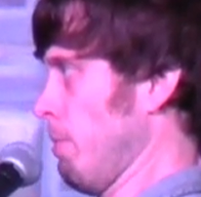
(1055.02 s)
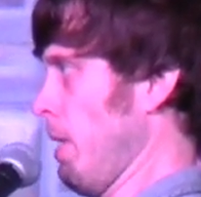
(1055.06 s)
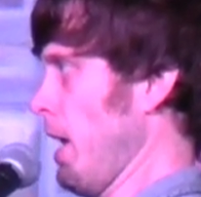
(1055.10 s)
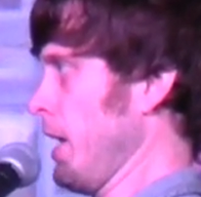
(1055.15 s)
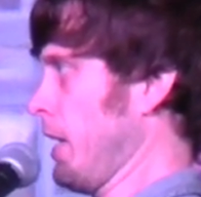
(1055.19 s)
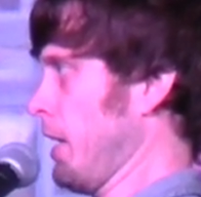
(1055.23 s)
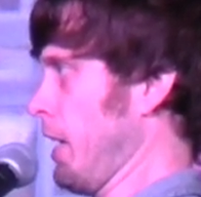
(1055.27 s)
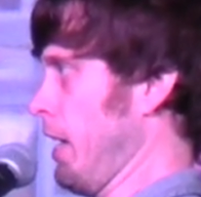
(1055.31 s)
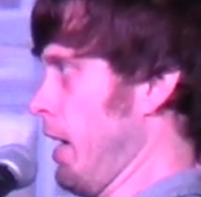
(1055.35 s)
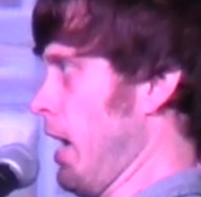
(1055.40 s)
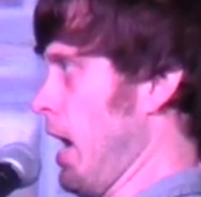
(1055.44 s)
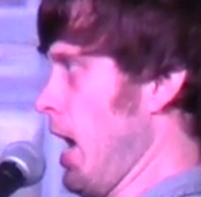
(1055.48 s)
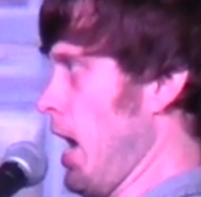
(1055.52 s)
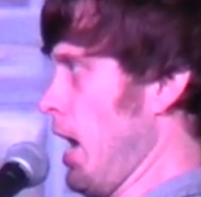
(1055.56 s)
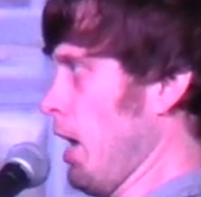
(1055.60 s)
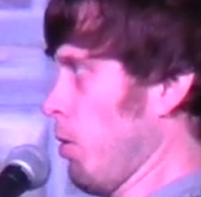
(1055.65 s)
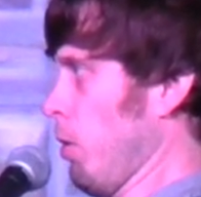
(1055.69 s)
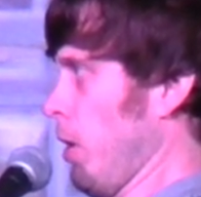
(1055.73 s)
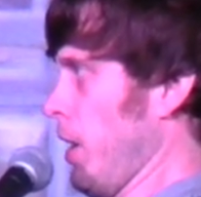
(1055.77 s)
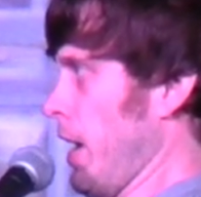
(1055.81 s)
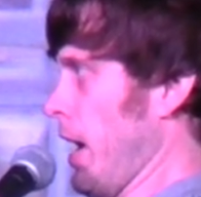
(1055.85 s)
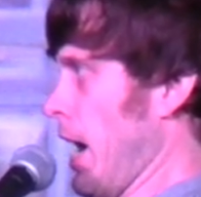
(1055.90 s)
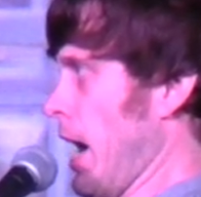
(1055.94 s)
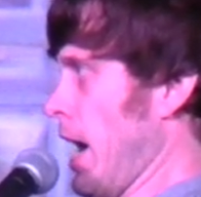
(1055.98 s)
making
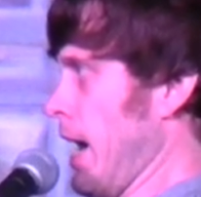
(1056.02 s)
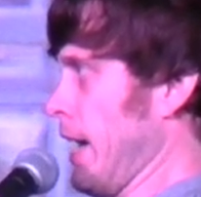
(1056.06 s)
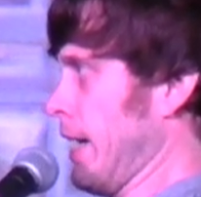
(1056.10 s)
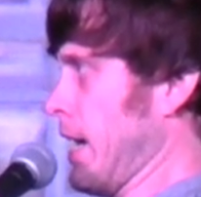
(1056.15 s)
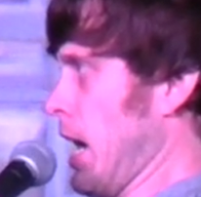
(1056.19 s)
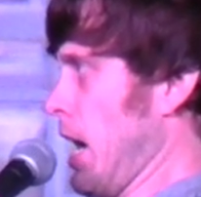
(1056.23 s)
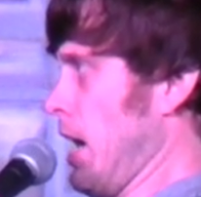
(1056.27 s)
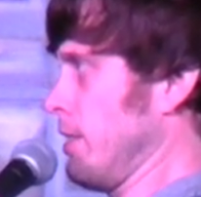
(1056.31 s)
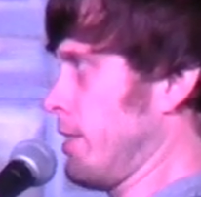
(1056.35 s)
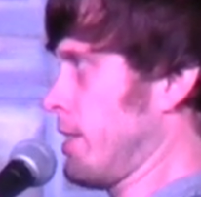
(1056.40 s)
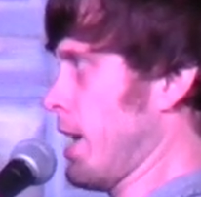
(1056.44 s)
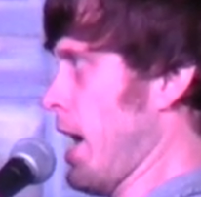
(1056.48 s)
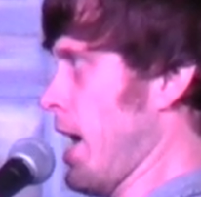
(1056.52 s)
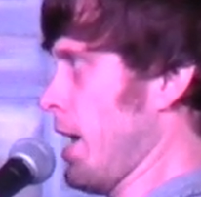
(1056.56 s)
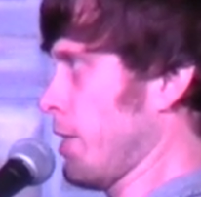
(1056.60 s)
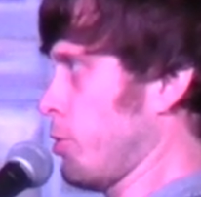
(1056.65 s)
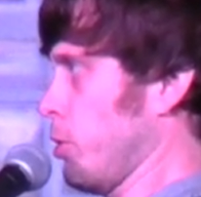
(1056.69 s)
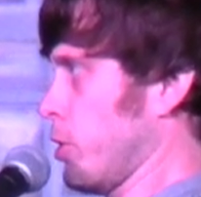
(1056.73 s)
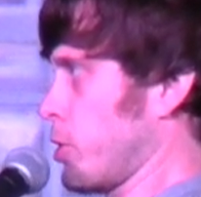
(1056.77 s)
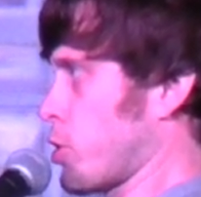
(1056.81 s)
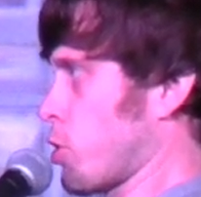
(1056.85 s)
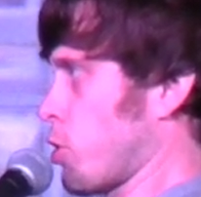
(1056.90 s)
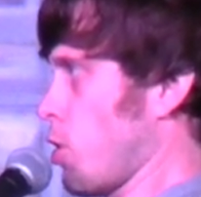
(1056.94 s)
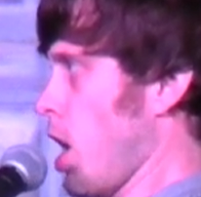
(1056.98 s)
awkward eye
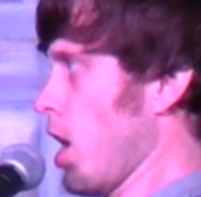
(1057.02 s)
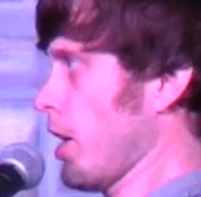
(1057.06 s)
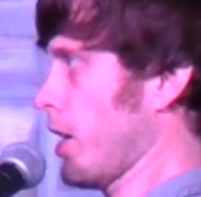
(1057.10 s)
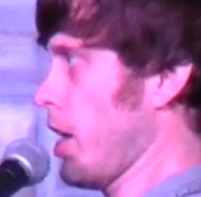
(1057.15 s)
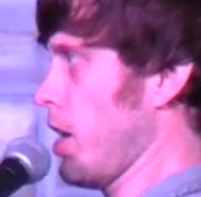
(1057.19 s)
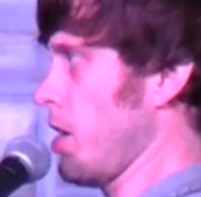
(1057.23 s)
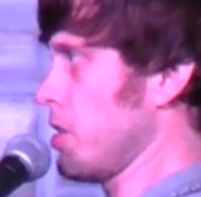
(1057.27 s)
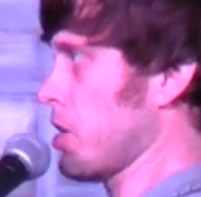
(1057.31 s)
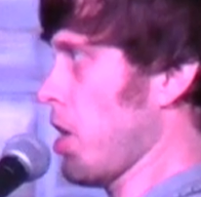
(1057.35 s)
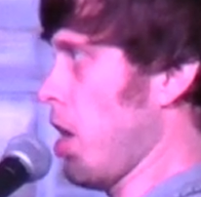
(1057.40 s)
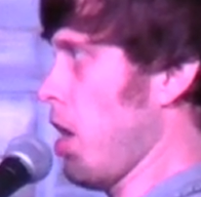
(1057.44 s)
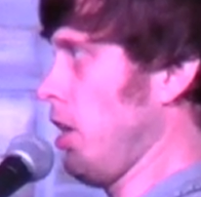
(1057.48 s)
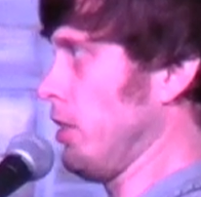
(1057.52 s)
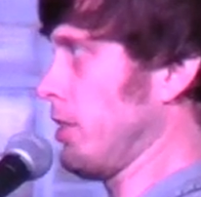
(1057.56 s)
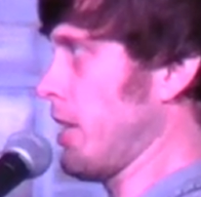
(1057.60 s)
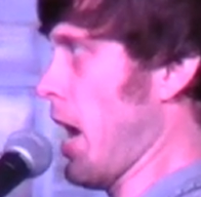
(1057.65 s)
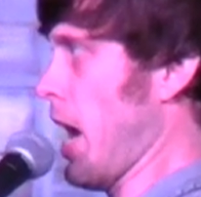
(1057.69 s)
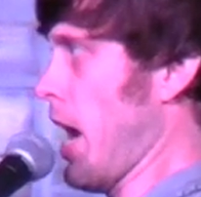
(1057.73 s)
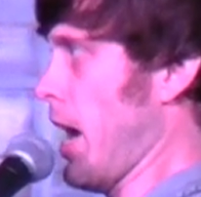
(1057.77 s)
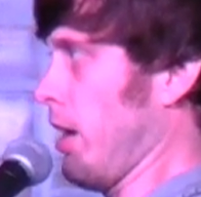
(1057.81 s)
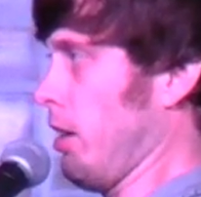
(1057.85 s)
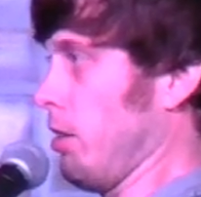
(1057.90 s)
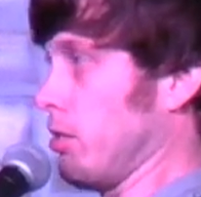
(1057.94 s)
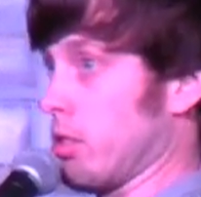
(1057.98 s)
contact with truckers all
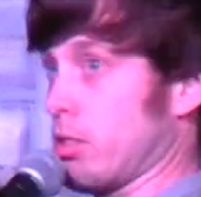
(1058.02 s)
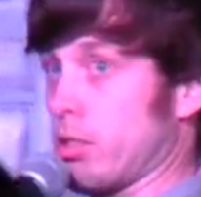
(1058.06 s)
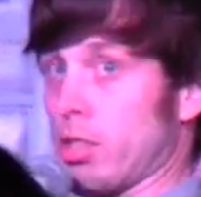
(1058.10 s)
day.